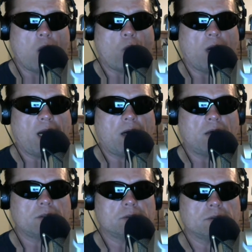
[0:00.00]

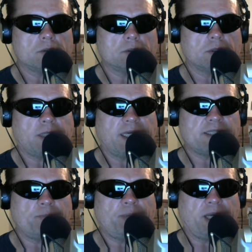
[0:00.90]
Well,
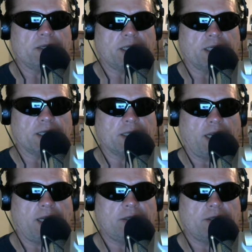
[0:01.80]
that's a bail-in,
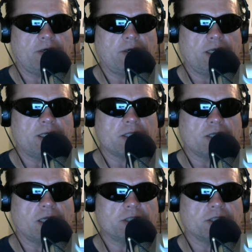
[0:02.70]
and there is
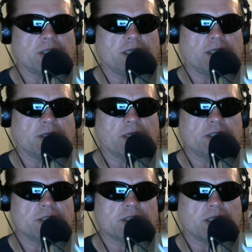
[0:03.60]
allegedly
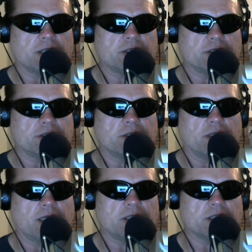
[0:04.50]
legislation,
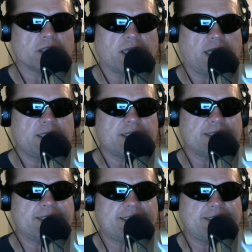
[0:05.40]

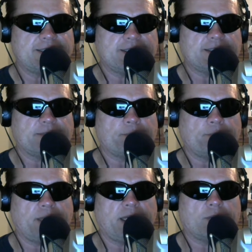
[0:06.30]
sure, it's a
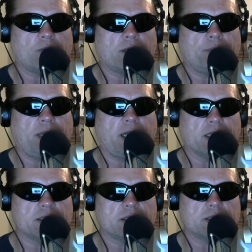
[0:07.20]
big word,
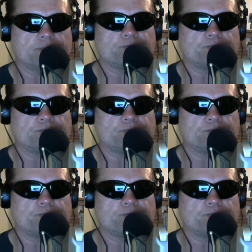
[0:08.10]
passed,